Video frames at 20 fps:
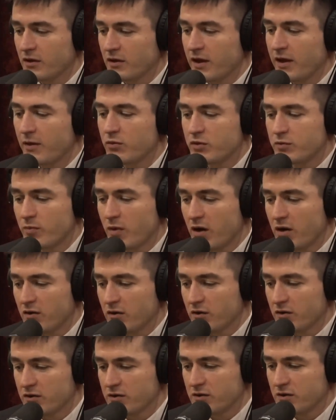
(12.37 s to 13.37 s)
Language
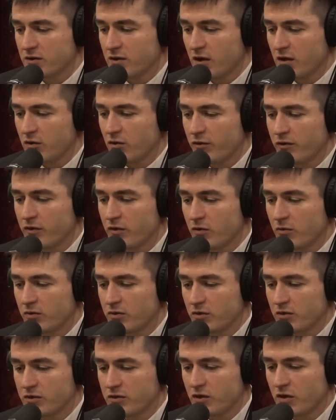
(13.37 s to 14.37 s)
models, I don't know if you know what
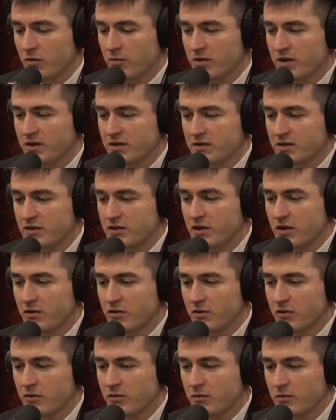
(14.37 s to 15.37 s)
those are, but that's the
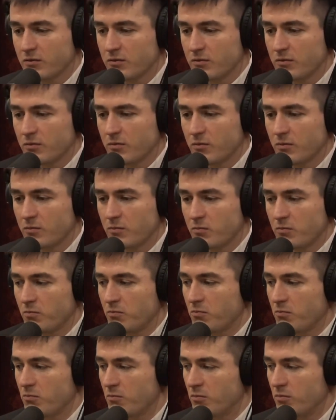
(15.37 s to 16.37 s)
general
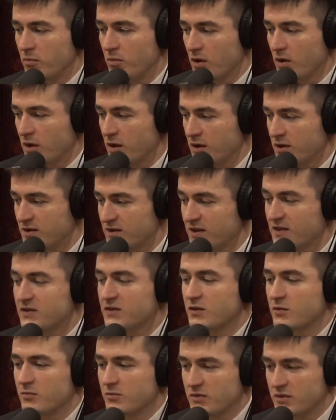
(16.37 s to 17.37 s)

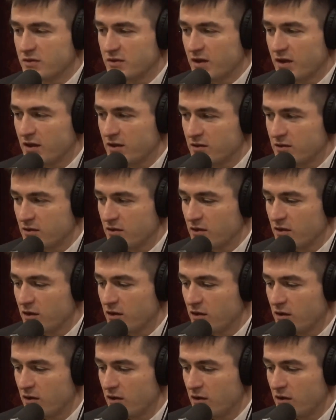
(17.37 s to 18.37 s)
systems that
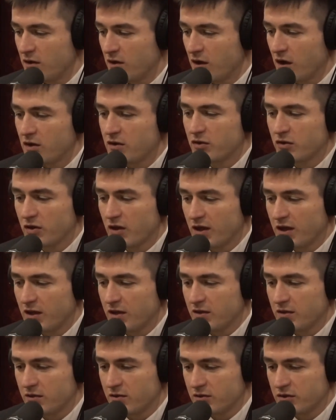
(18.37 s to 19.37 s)

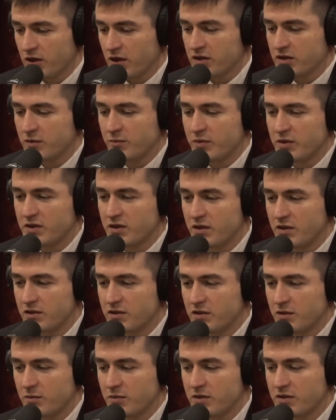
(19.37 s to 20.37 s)
underlie ChatGPT and
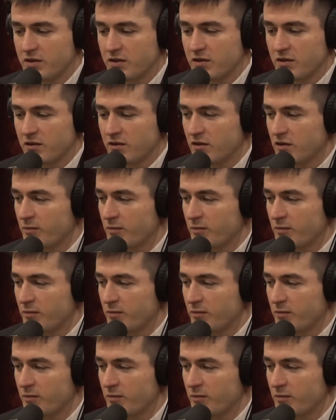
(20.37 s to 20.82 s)
GPT.